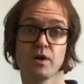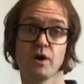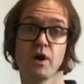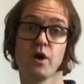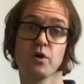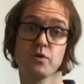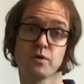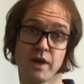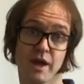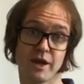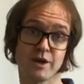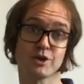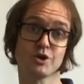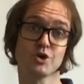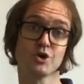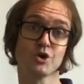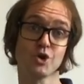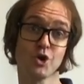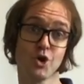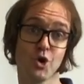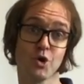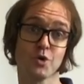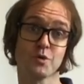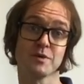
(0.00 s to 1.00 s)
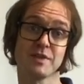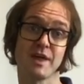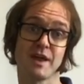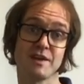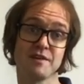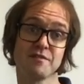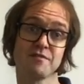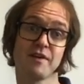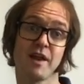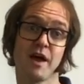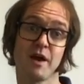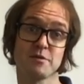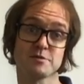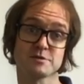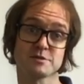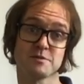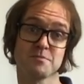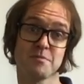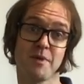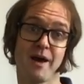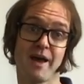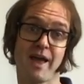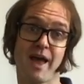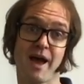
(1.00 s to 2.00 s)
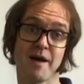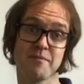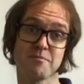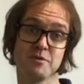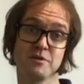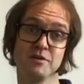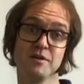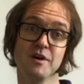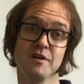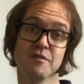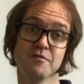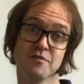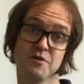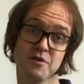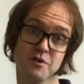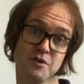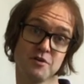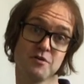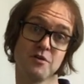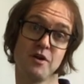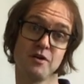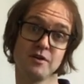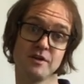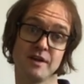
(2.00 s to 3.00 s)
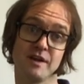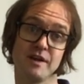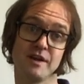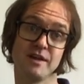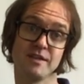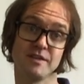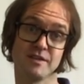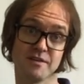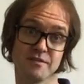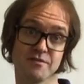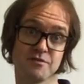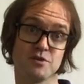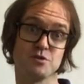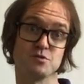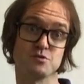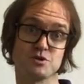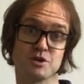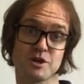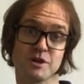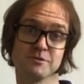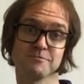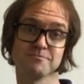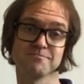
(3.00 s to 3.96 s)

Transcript: Okay, good luck with any flare-ups that might happen further on in the future.